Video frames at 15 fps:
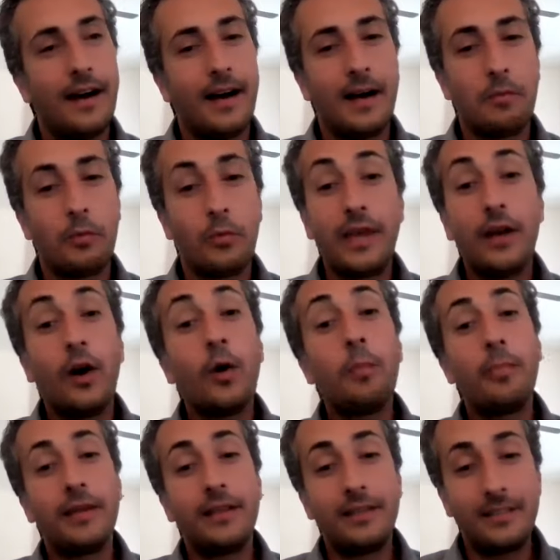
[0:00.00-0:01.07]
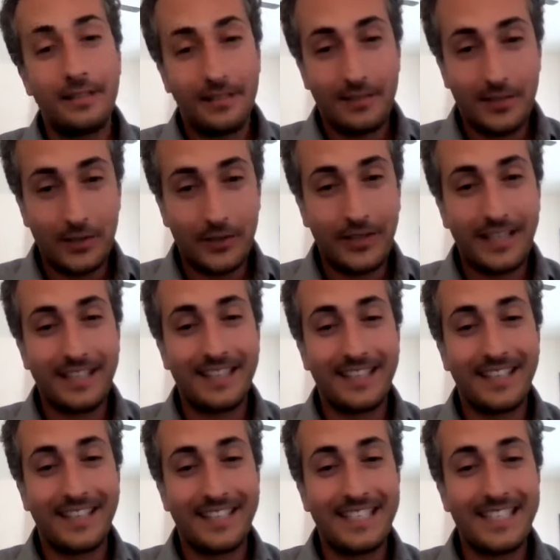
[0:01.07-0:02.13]
Um, we opened during
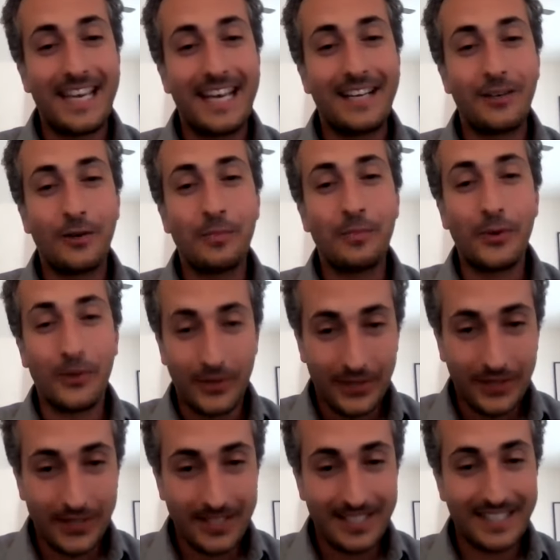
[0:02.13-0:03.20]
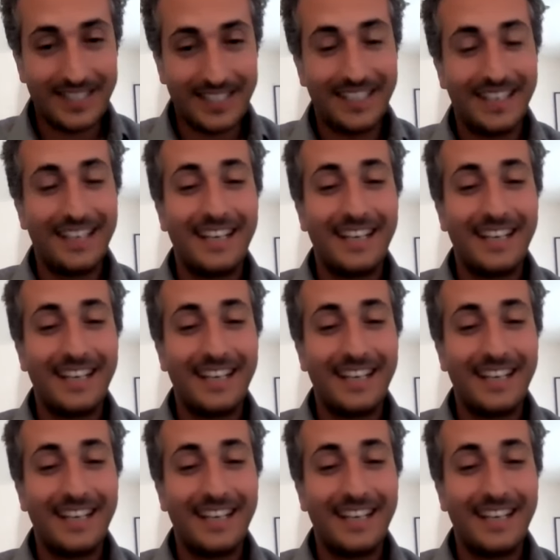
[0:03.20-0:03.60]
the stay-at-home orders.